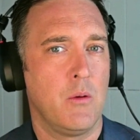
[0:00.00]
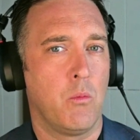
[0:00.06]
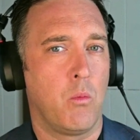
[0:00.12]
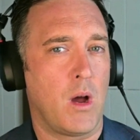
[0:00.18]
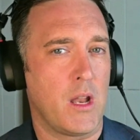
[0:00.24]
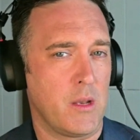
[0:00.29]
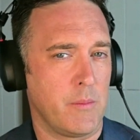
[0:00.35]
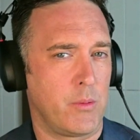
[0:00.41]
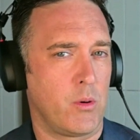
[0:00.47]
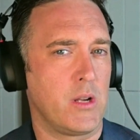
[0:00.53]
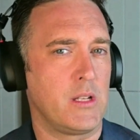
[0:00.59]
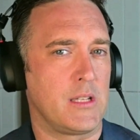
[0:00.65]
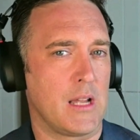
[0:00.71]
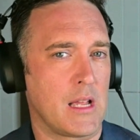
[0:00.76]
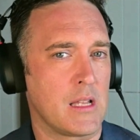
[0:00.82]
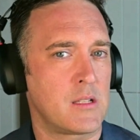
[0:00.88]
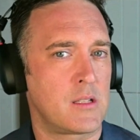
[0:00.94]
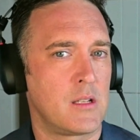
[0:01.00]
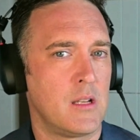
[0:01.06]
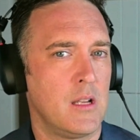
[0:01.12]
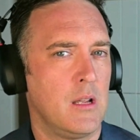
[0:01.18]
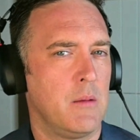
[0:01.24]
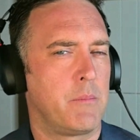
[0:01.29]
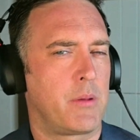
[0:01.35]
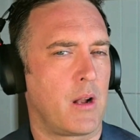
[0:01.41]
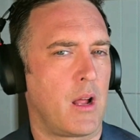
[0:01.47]
Wonder Boy does,
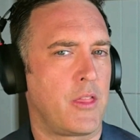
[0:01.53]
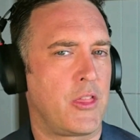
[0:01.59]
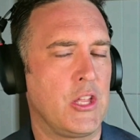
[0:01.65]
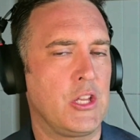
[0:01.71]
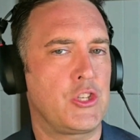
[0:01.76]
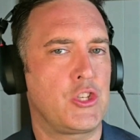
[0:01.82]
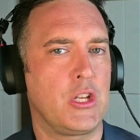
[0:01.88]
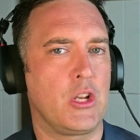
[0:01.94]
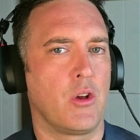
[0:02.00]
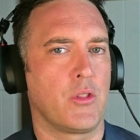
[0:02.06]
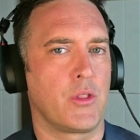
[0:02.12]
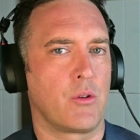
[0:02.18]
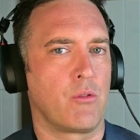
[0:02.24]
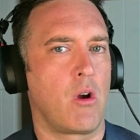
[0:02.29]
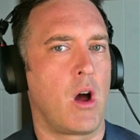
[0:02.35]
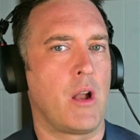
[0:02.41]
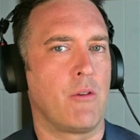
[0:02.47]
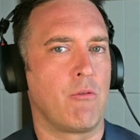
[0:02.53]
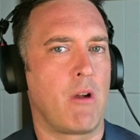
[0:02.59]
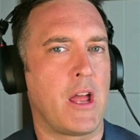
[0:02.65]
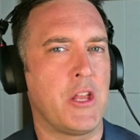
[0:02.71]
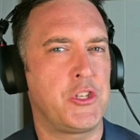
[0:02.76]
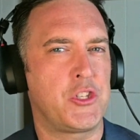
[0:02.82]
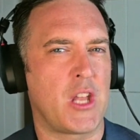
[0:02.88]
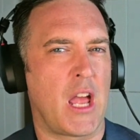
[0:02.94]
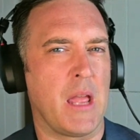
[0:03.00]
but I think she got the right
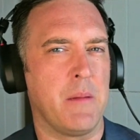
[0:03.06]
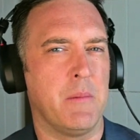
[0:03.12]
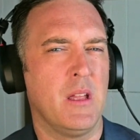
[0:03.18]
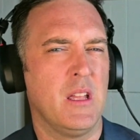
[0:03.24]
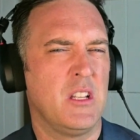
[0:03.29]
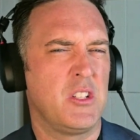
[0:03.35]
race shape,